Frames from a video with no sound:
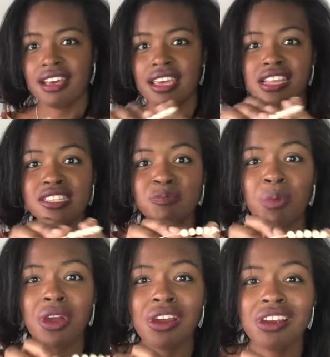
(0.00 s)
It's
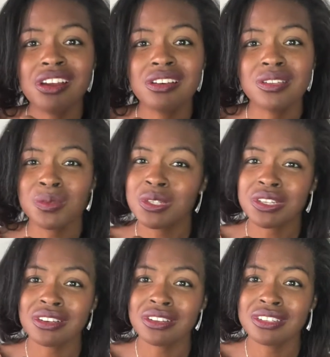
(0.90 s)
pearls. Which
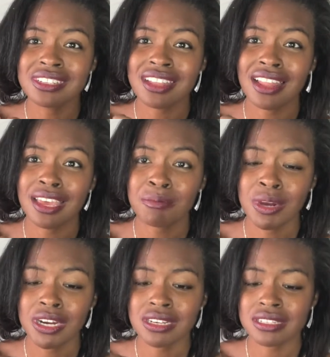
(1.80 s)
girl does not like
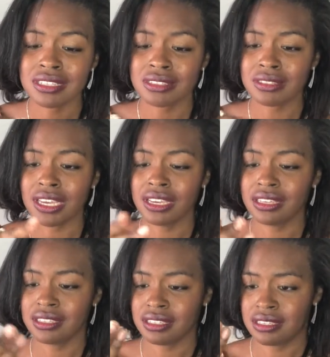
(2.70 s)
pearls? Okay,
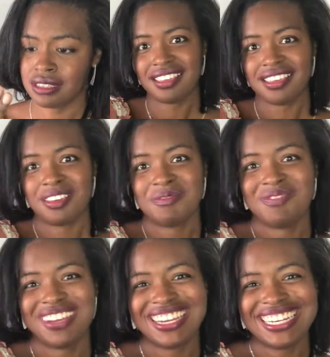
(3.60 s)

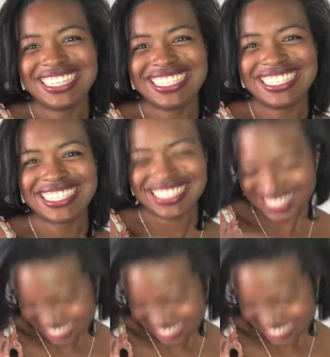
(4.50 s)
pearls.